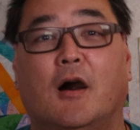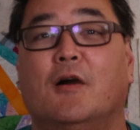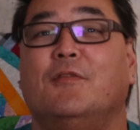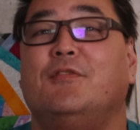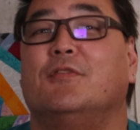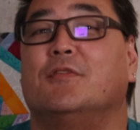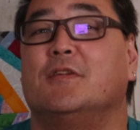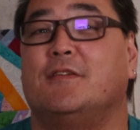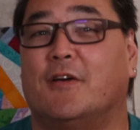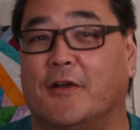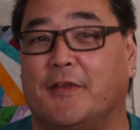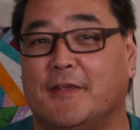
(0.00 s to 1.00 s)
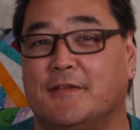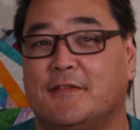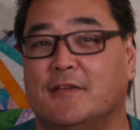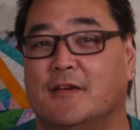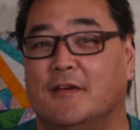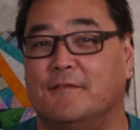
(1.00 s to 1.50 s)
also the
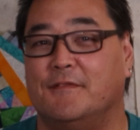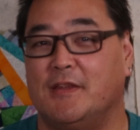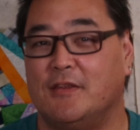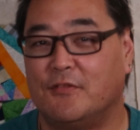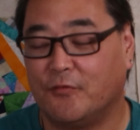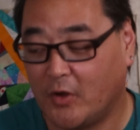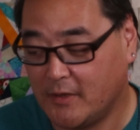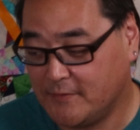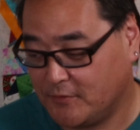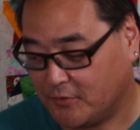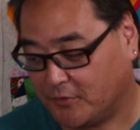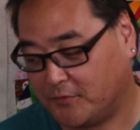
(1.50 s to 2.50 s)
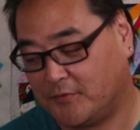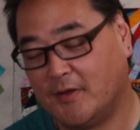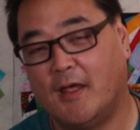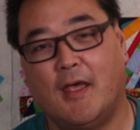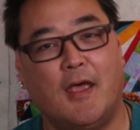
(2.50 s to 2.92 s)
targets of these fraudsters?